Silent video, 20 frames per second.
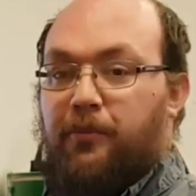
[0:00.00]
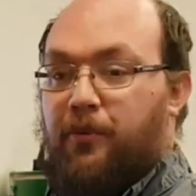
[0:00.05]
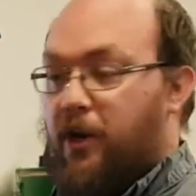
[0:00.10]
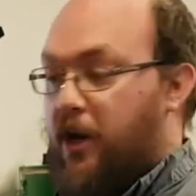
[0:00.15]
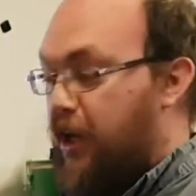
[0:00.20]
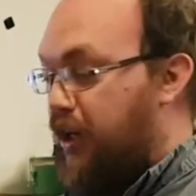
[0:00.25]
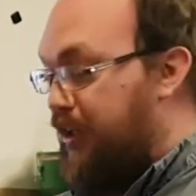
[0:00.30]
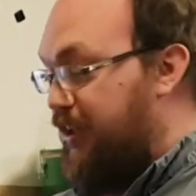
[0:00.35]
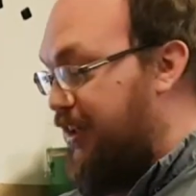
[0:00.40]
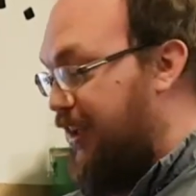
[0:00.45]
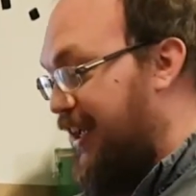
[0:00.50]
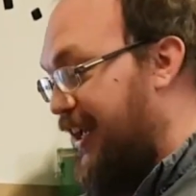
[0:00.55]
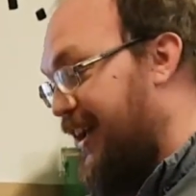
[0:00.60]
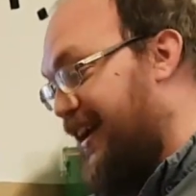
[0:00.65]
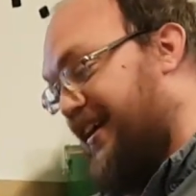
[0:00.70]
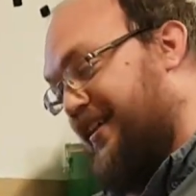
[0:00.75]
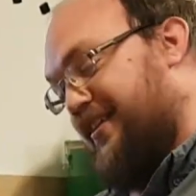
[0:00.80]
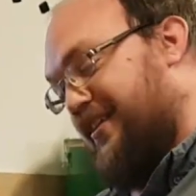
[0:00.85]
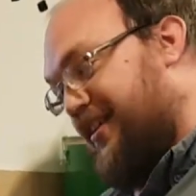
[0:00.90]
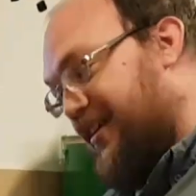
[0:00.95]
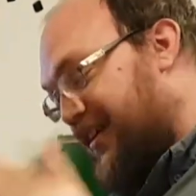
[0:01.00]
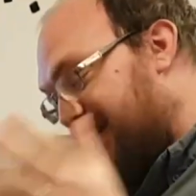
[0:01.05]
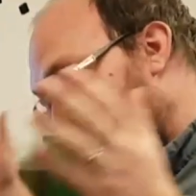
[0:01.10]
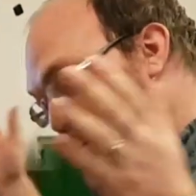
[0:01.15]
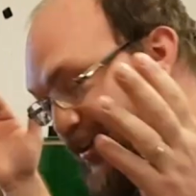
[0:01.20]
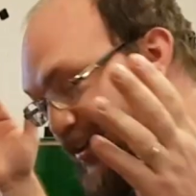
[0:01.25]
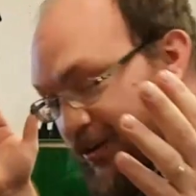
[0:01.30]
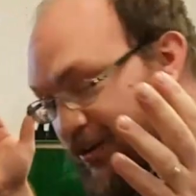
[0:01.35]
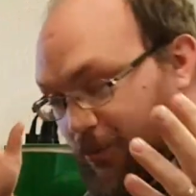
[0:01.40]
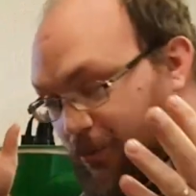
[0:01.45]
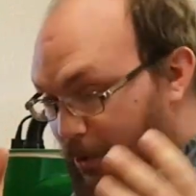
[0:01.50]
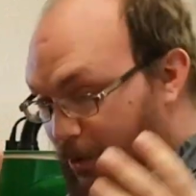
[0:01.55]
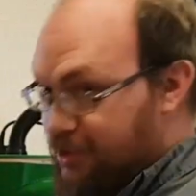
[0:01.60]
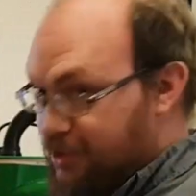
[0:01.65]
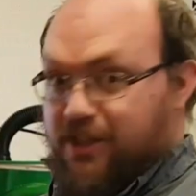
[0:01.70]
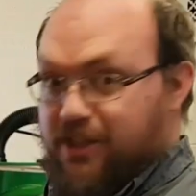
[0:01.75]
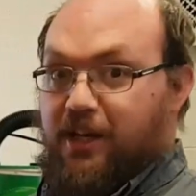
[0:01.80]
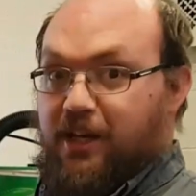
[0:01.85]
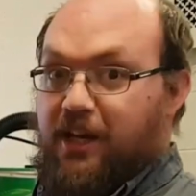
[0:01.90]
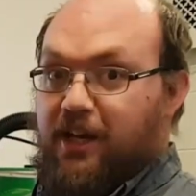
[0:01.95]
product. And
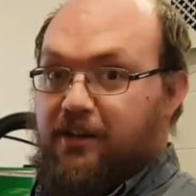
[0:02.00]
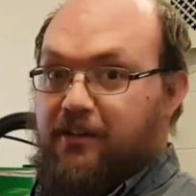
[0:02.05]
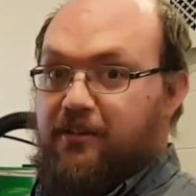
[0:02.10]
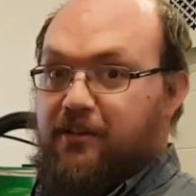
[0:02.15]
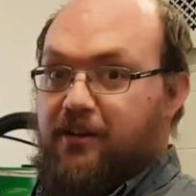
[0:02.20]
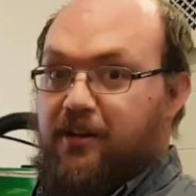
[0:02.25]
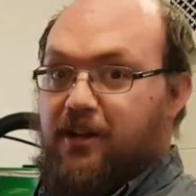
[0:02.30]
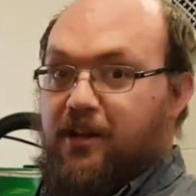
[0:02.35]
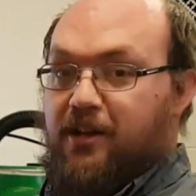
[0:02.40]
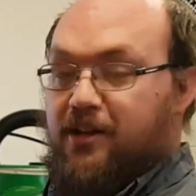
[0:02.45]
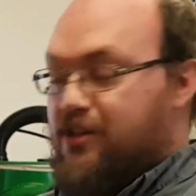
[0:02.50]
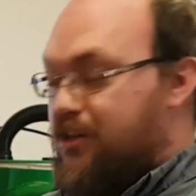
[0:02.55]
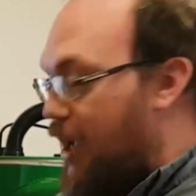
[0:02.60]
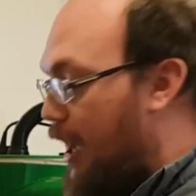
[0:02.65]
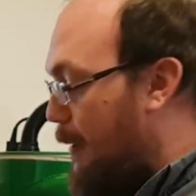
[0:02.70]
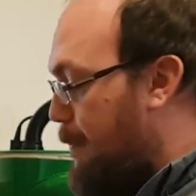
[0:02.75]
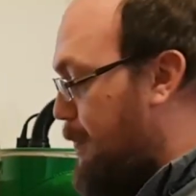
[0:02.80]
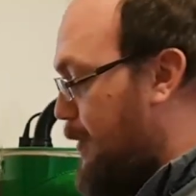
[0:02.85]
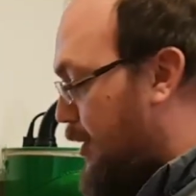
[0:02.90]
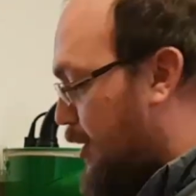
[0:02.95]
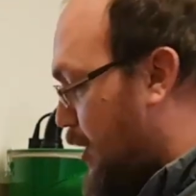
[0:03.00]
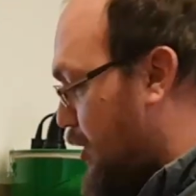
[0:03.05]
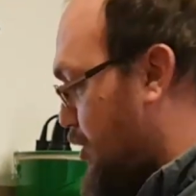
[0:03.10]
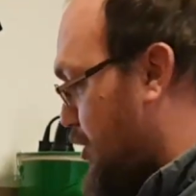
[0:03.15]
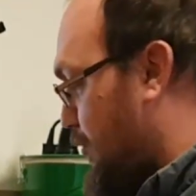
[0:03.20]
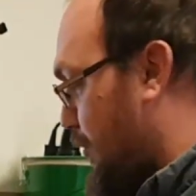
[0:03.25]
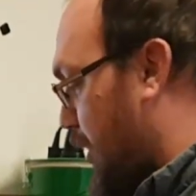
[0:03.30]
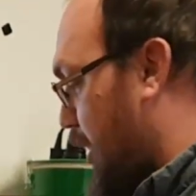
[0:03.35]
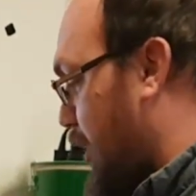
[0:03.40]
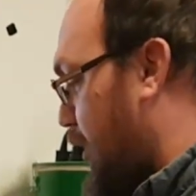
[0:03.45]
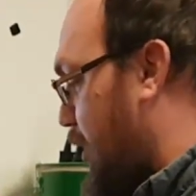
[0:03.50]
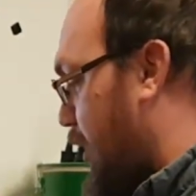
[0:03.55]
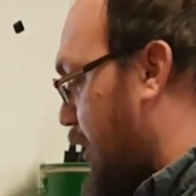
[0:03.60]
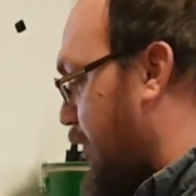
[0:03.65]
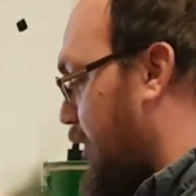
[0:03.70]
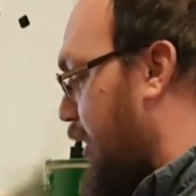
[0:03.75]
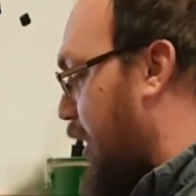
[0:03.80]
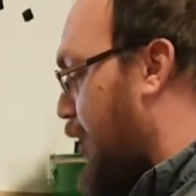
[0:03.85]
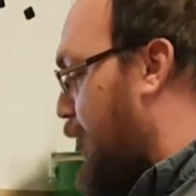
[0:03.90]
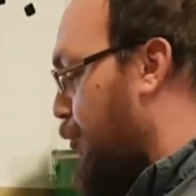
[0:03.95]
once again, not because of
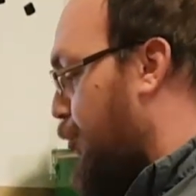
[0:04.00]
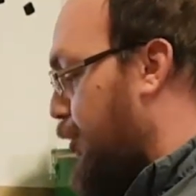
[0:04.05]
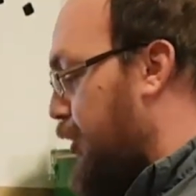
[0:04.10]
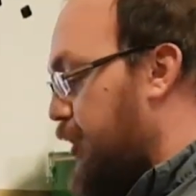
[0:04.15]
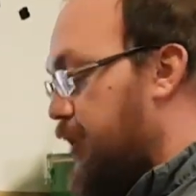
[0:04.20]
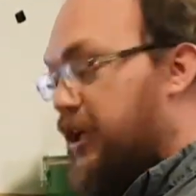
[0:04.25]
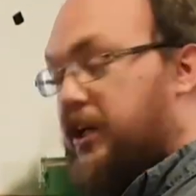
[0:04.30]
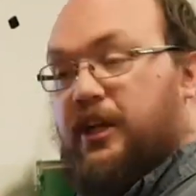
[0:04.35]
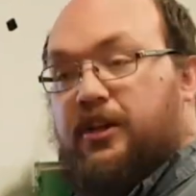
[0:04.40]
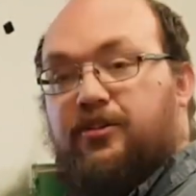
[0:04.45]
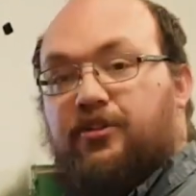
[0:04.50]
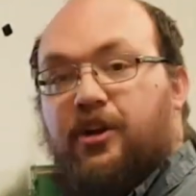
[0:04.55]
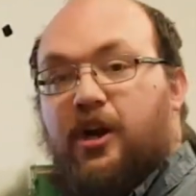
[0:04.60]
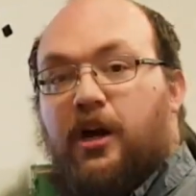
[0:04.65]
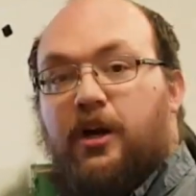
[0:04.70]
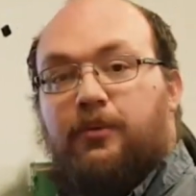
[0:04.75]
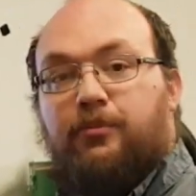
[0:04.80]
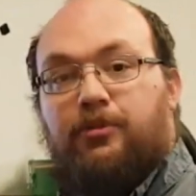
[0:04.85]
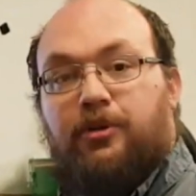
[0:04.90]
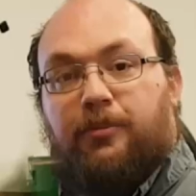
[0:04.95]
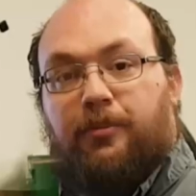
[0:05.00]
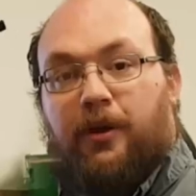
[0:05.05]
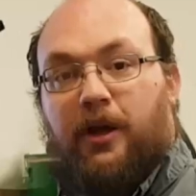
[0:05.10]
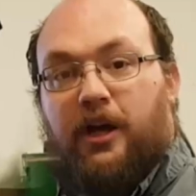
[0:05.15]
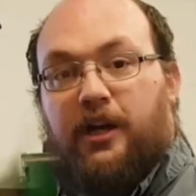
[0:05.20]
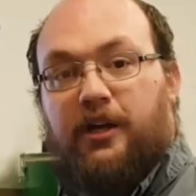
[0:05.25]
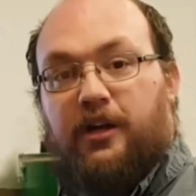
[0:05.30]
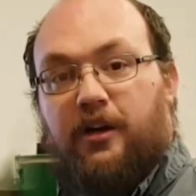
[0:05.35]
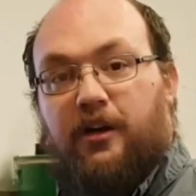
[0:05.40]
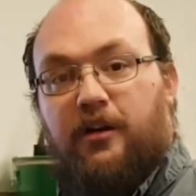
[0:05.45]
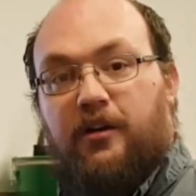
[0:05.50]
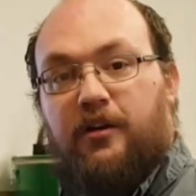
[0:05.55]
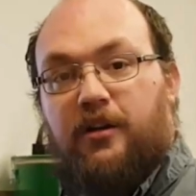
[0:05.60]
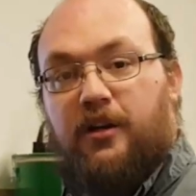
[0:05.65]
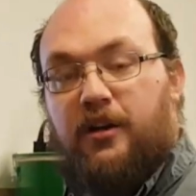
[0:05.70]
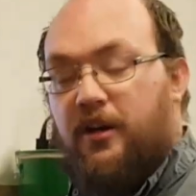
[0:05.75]
anything that we did at Stockroom Supply here,